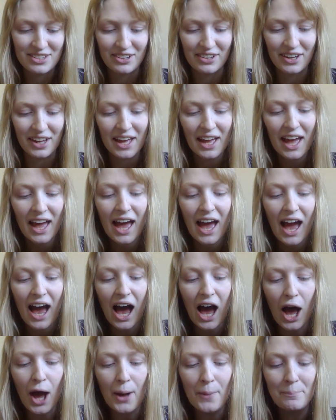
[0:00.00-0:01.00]
sorry,
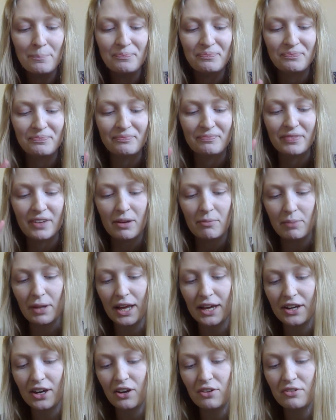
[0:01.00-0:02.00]
um,
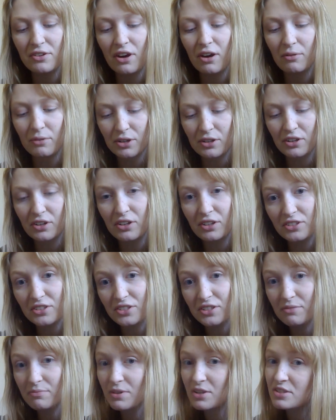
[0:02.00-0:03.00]

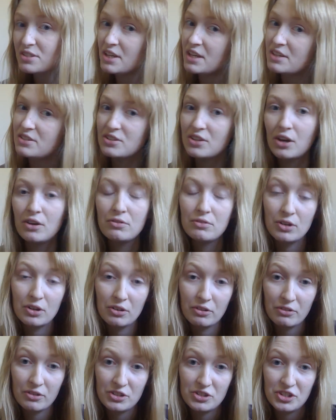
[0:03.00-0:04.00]
plecostomus is no
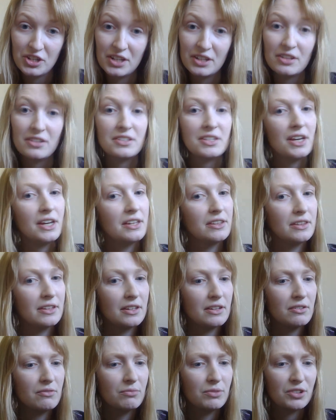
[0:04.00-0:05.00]
longer a genus. It
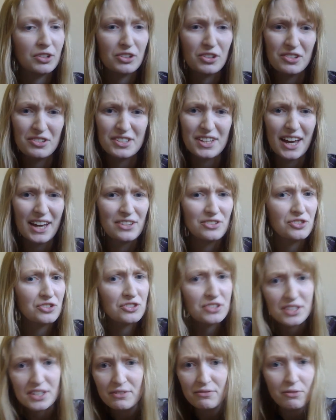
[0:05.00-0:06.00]
contained
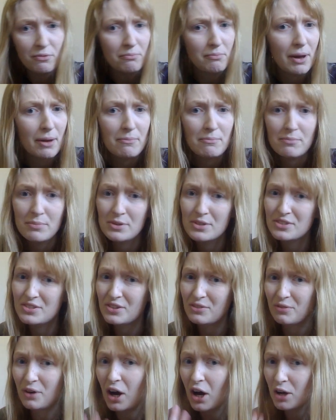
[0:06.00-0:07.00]
just different members
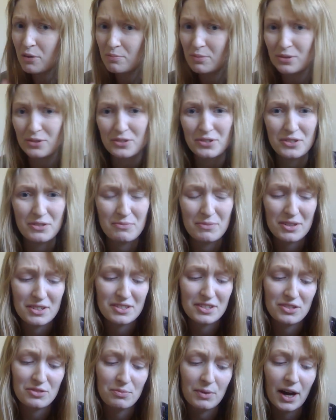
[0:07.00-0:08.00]
of
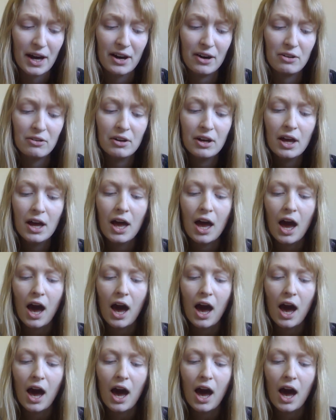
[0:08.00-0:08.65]
hypostomus as well.